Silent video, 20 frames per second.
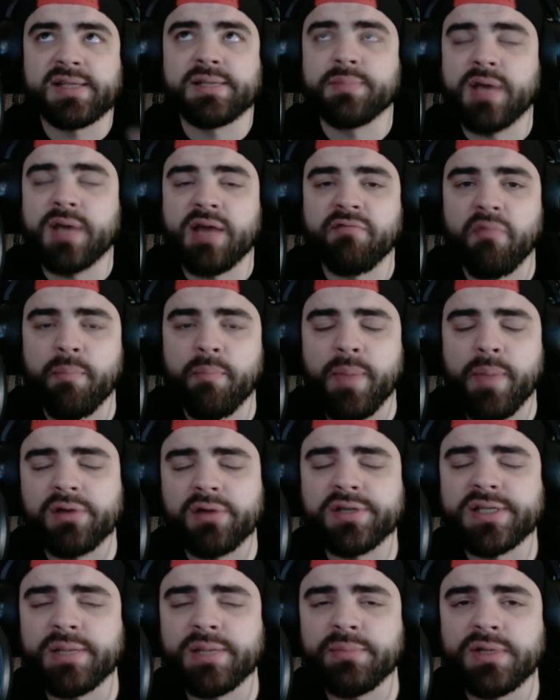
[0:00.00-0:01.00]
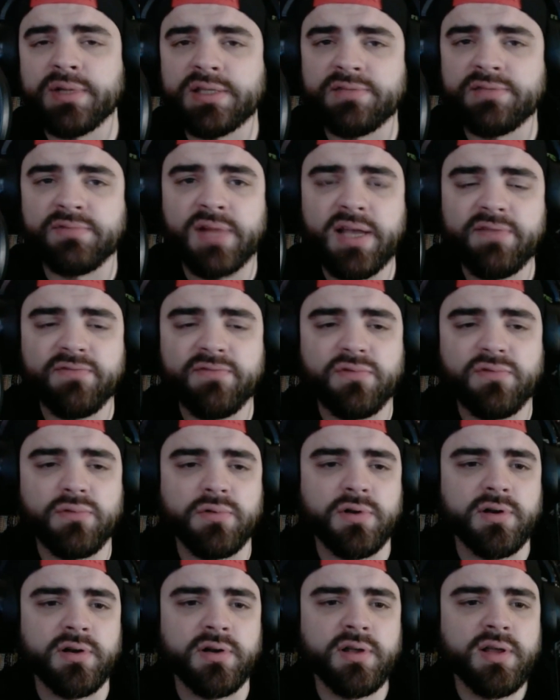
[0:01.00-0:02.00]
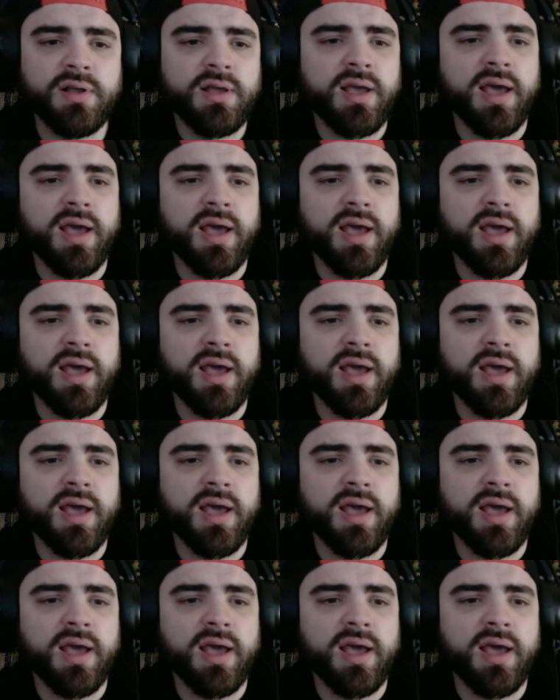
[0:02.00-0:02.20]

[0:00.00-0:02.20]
some kind of a better semblance of life for her.